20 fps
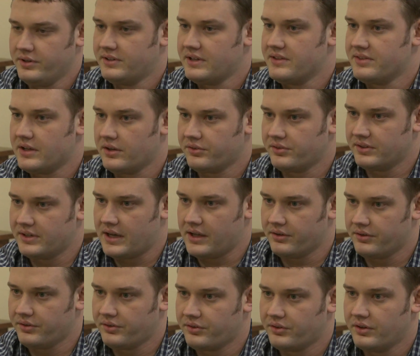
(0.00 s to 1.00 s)
in
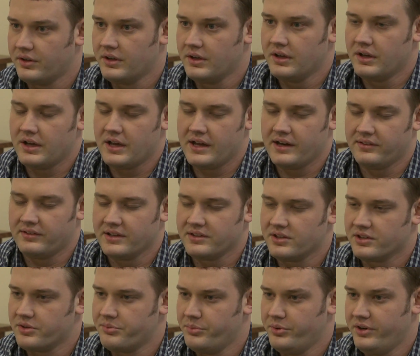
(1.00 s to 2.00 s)
$10,000 and I'd like
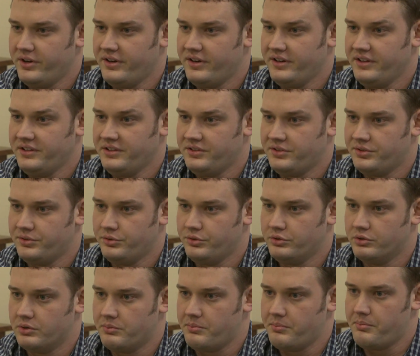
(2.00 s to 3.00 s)
the community
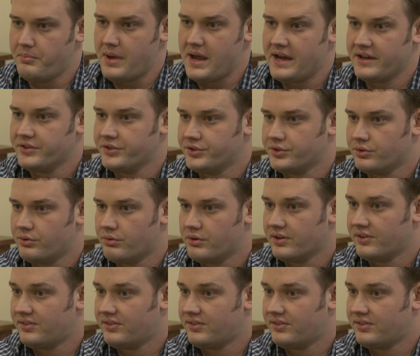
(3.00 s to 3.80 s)
to match or